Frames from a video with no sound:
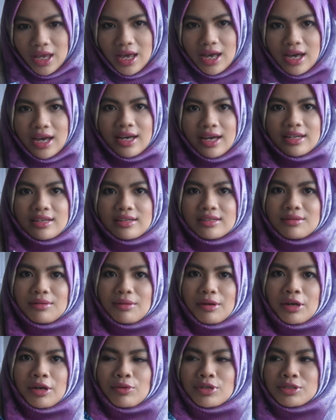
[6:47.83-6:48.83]
and
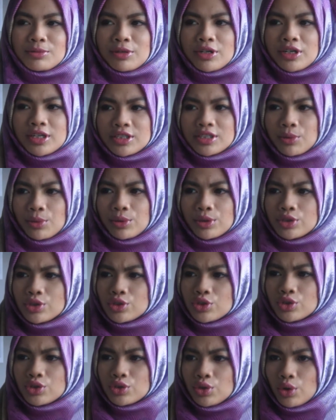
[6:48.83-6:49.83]
it was because it was
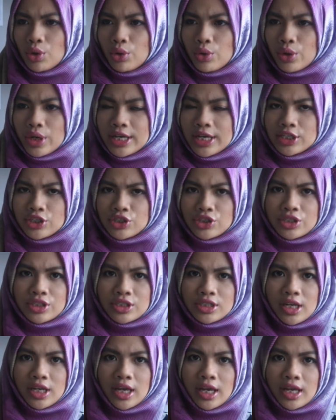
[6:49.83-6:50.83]
so
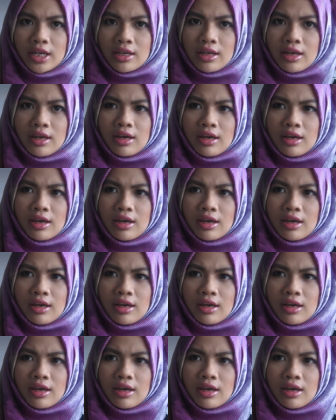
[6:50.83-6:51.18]
interesting, and